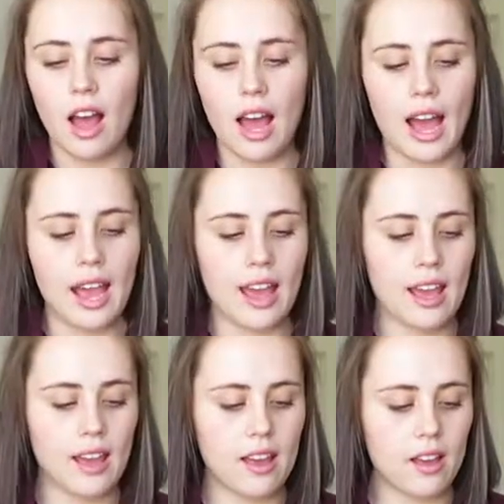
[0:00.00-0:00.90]

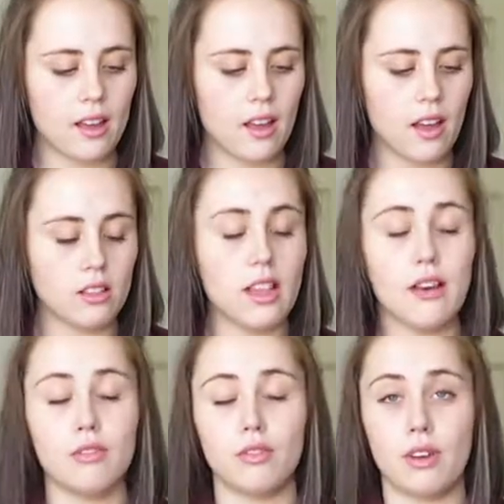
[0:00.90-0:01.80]
I
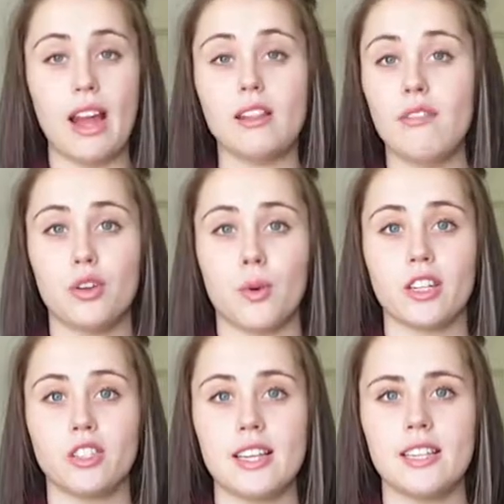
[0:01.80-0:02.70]
love to
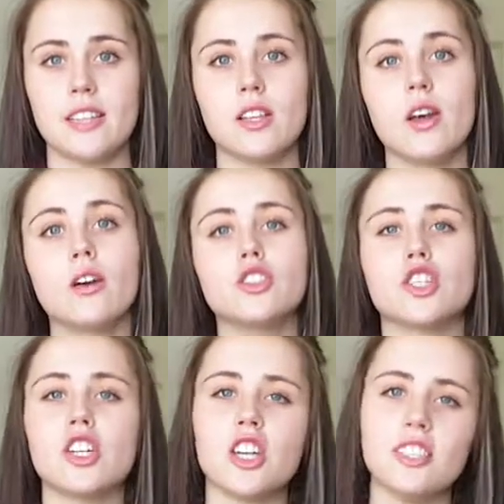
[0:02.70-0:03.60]
wear dresses.
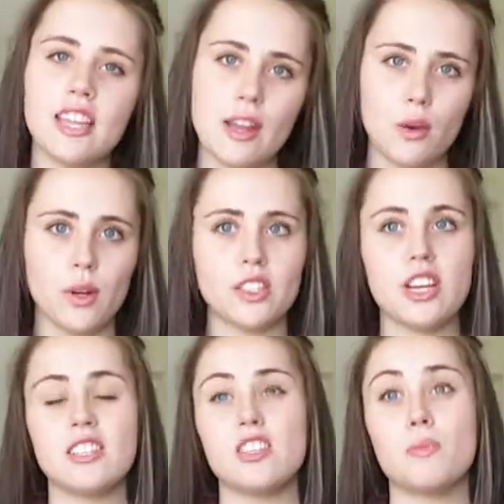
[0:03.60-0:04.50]
Church on Sunday we wear
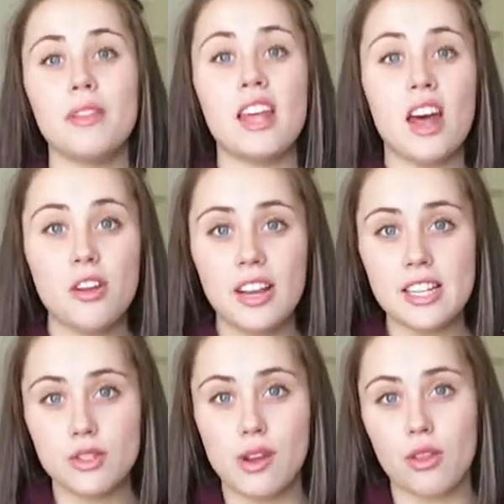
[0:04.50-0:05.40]
dresses, but then other
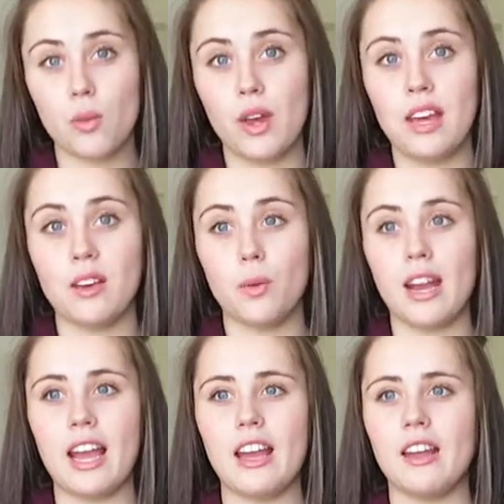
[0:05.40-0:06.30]
days throughout the week
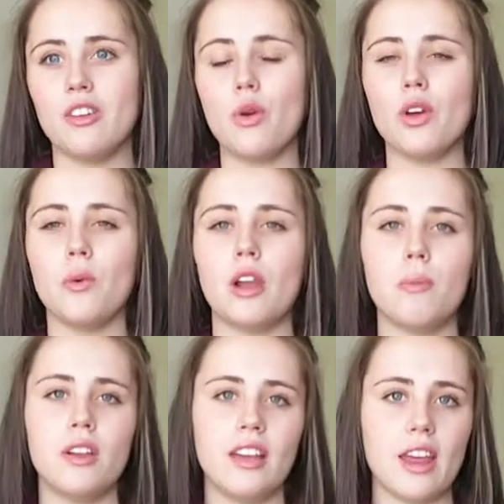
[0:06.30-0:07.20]
when I don't really want
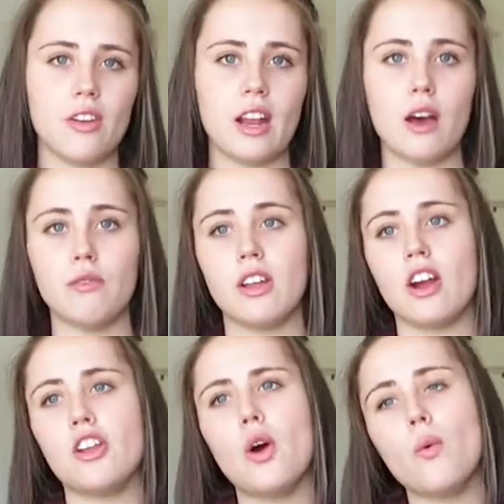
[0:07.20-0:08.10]
to put together an outfit
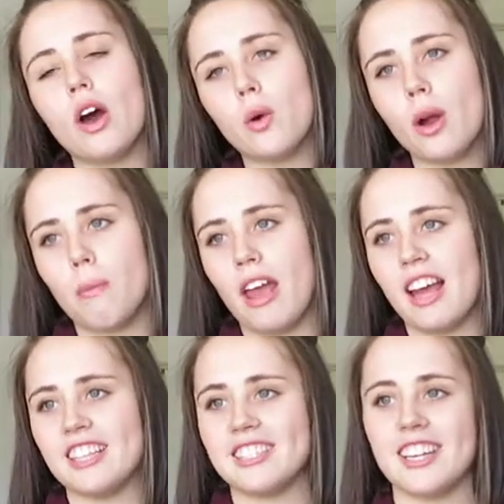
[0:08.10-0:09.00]
or I don't want to wear
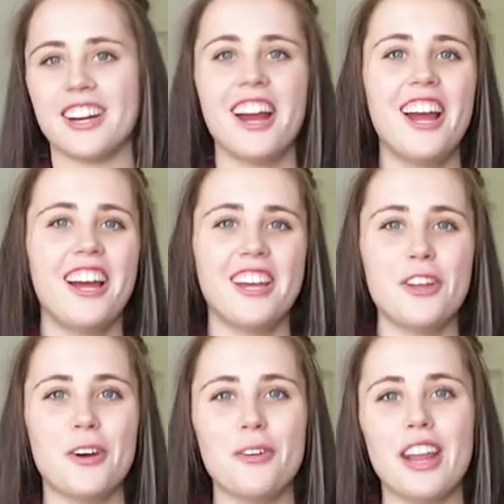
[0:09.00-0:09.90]
pants or
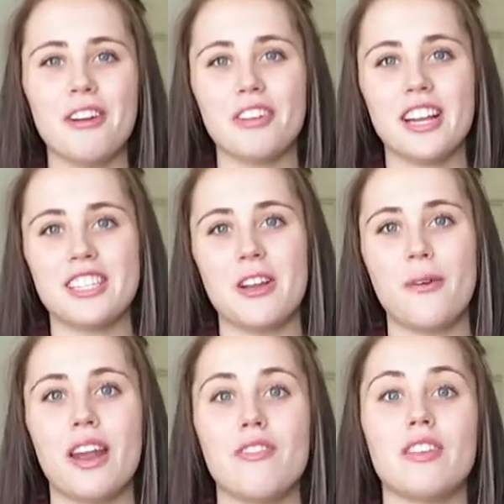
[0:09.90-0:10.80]
whatever it is, I don't
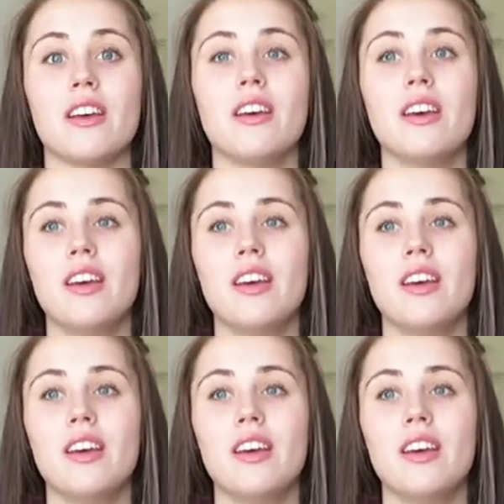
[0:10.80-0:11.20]
want to have to